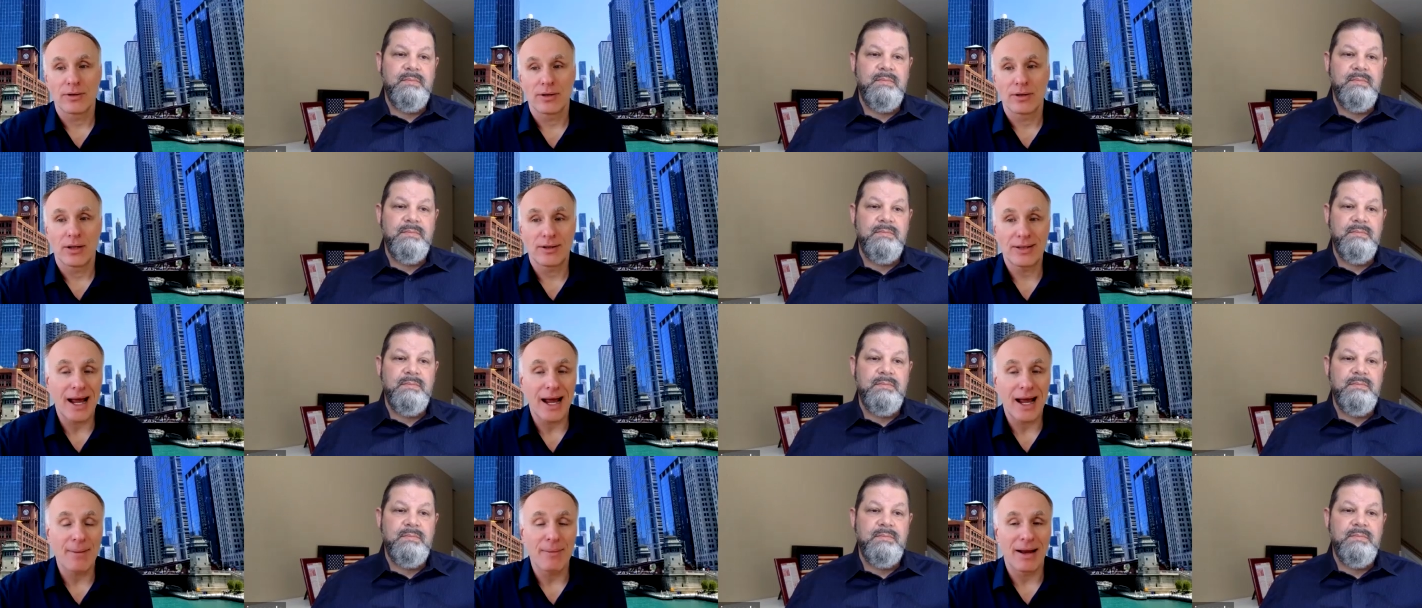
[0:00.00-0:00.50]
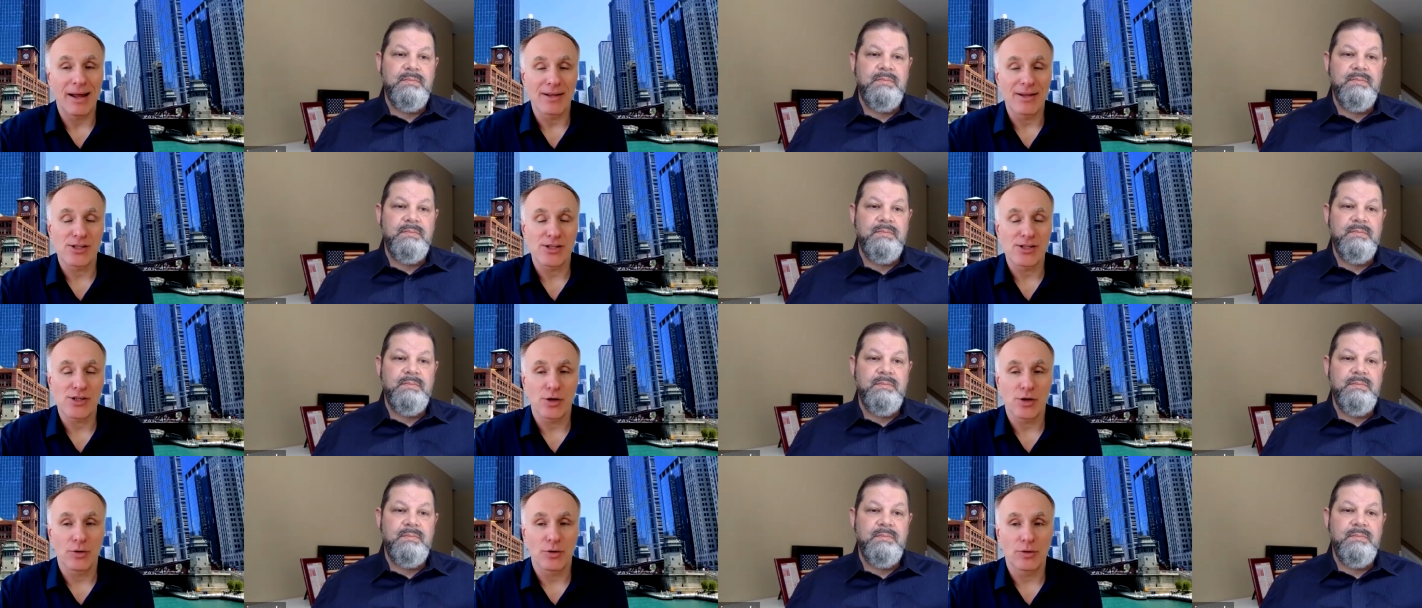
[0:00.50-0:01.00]
Speaker 1: the timeline?
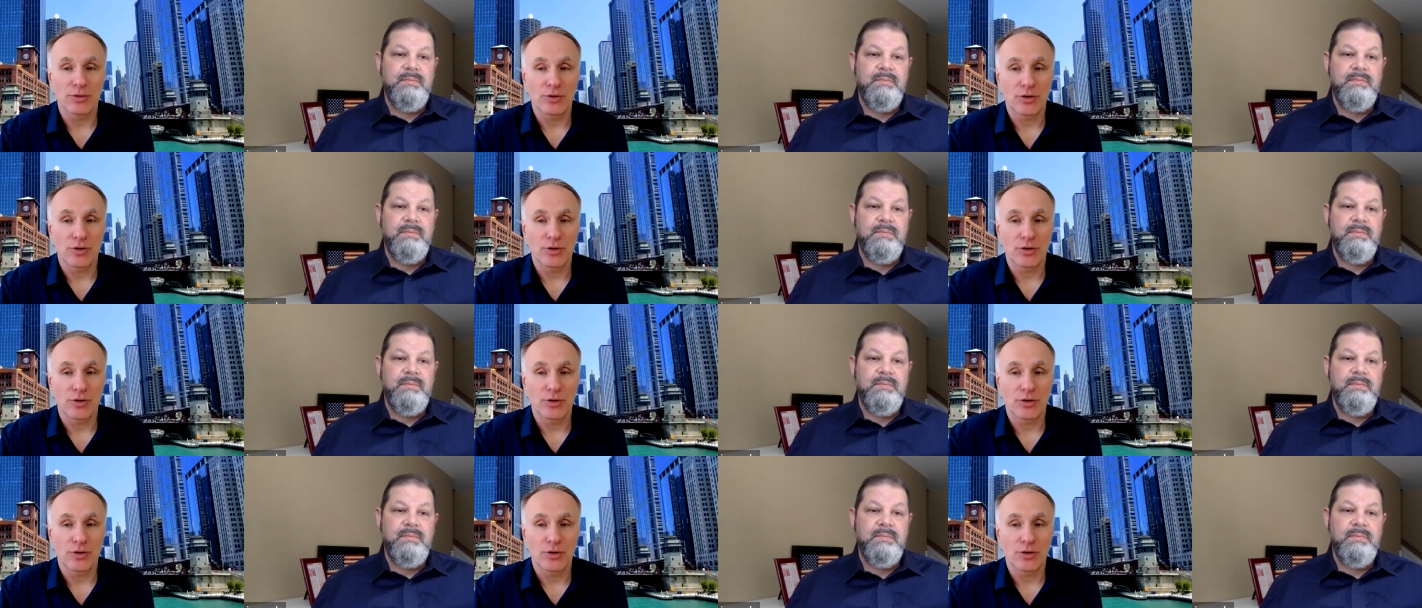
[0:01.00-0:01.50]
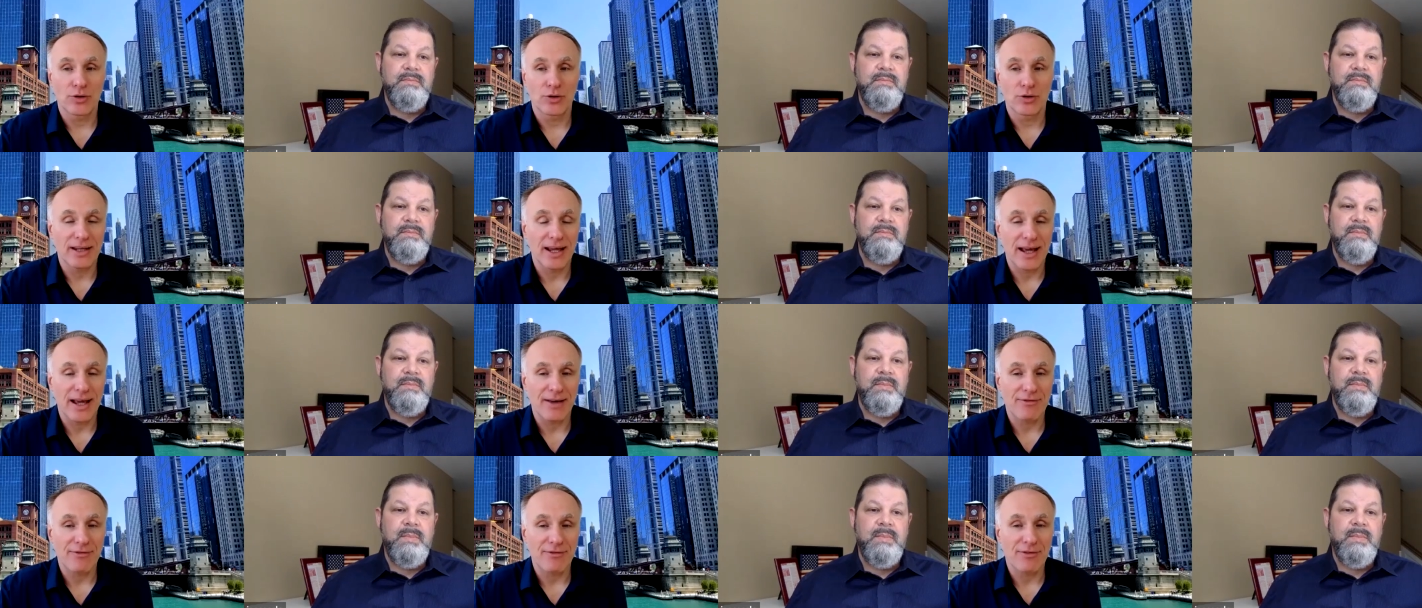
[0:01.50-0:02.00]
So, do you already
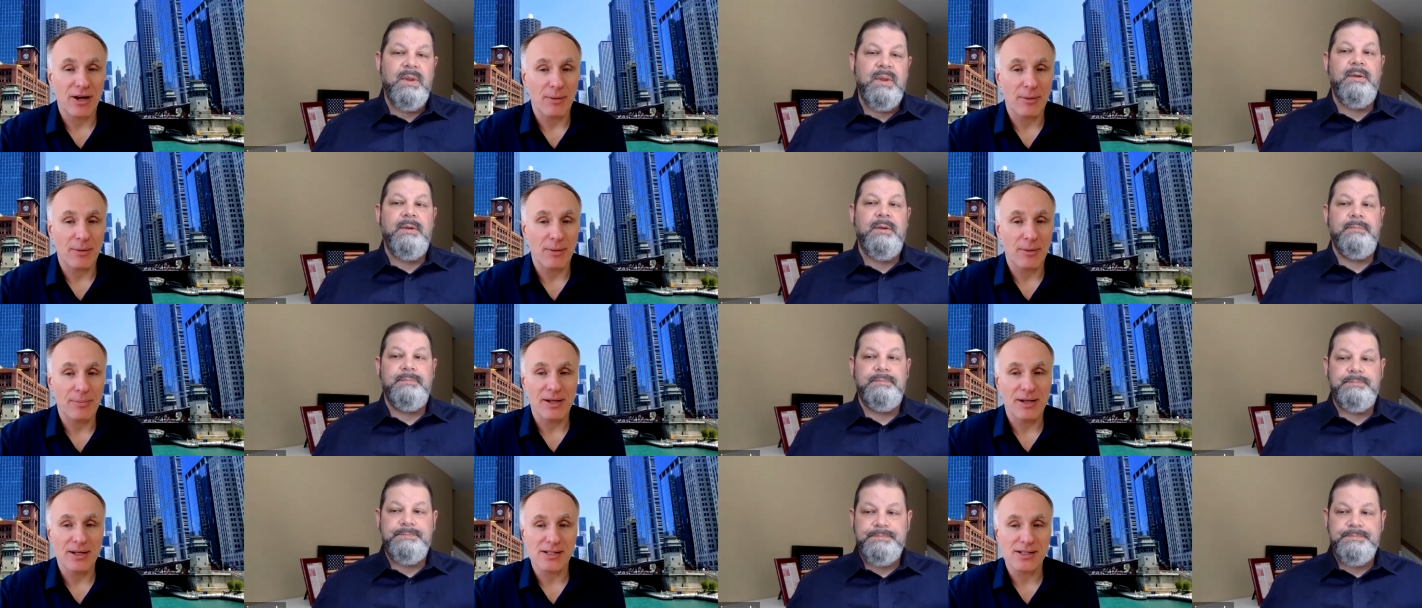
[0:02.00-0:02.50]
have companies